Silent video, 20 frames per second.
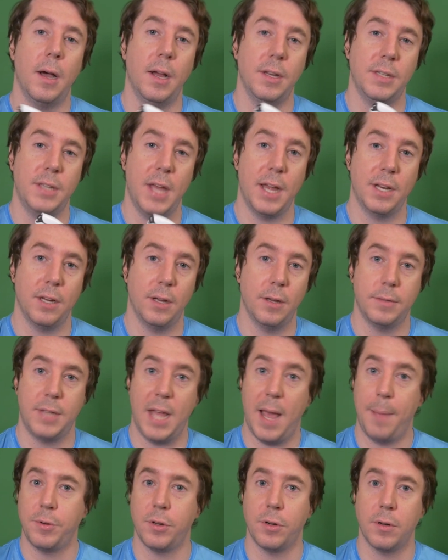adap
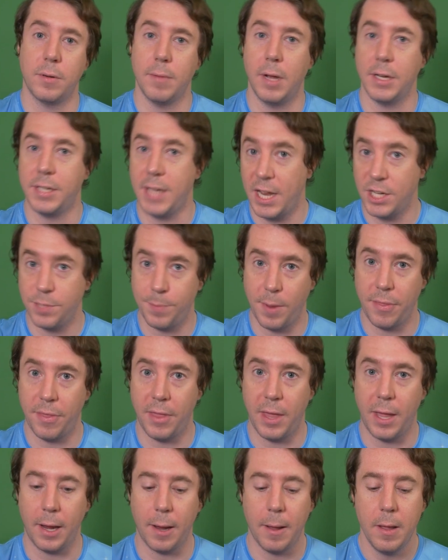adapter attachment
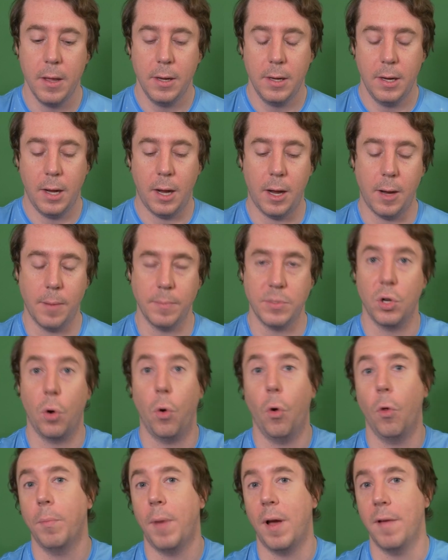thing um, to
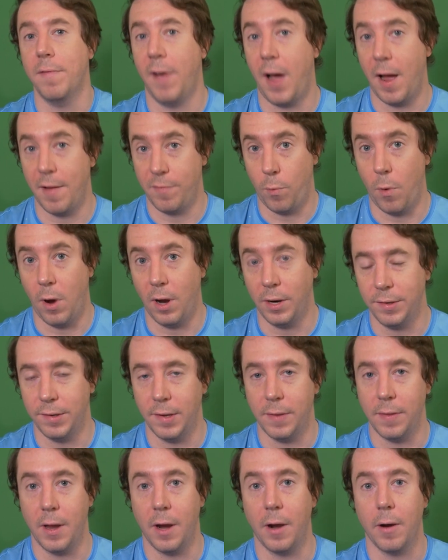hold my Vive wands
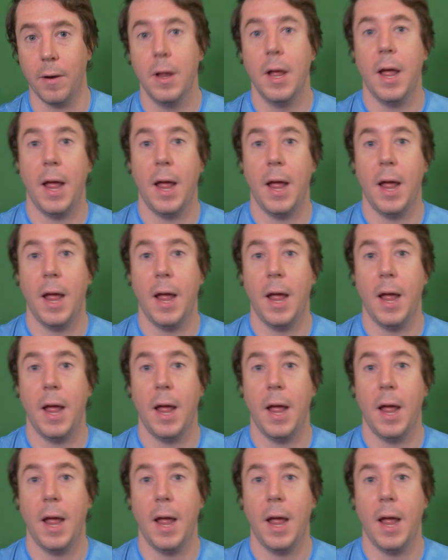in there.